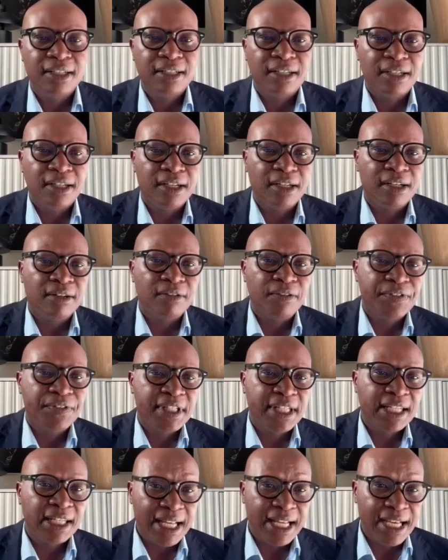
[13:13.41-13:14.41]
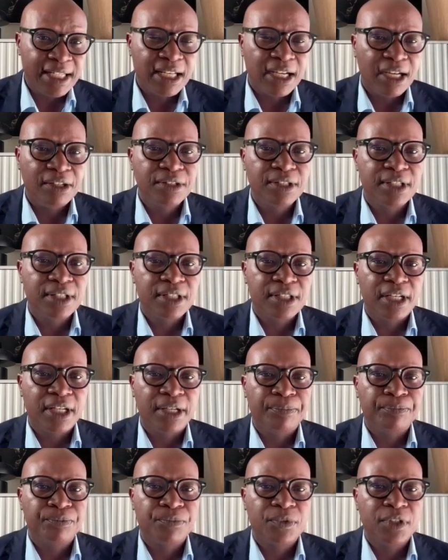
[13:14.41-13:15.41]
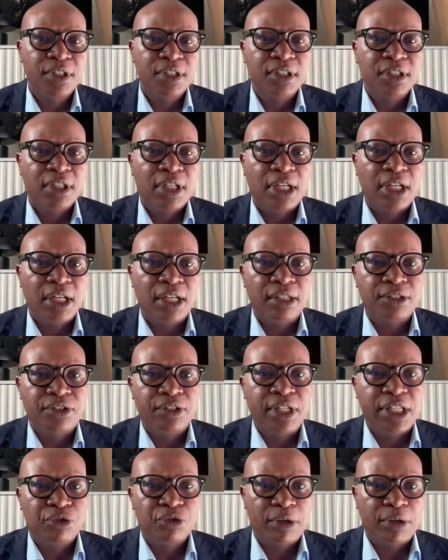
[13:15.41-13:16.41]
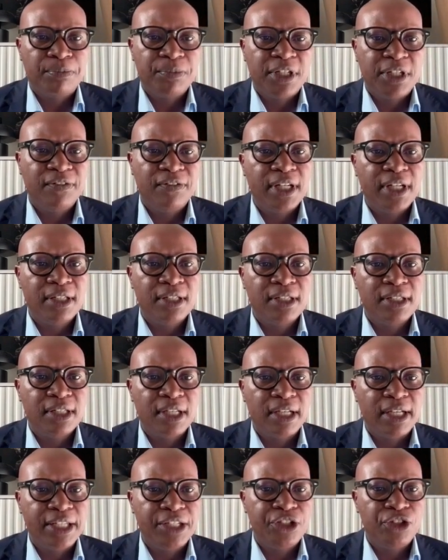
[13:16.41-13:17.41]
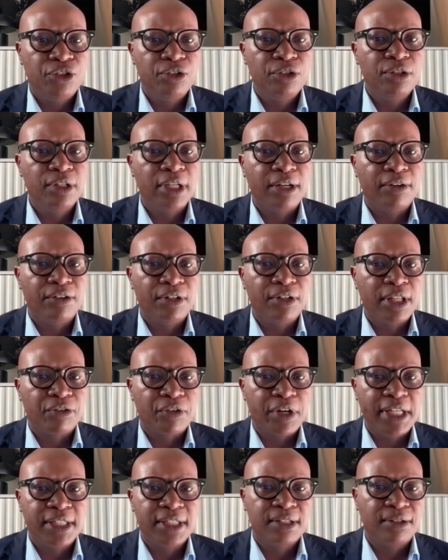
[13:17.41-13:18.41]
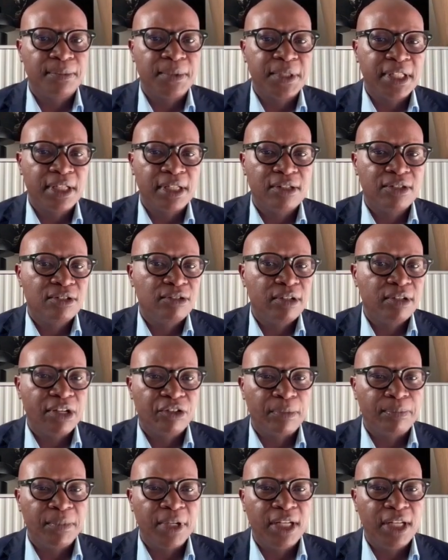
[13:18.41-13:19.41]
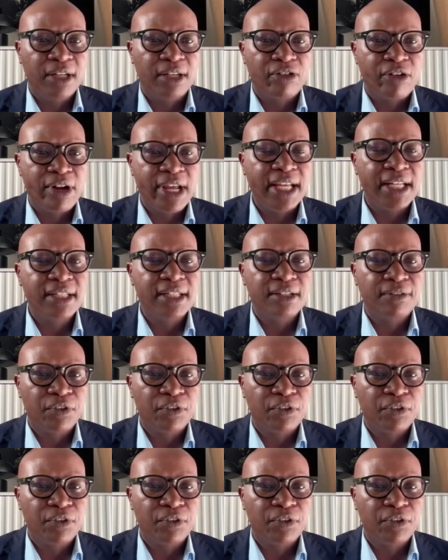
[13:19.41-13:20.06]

We've seen Lighthouse do a scrip dividend issue, and they've raised almost 200 million rand.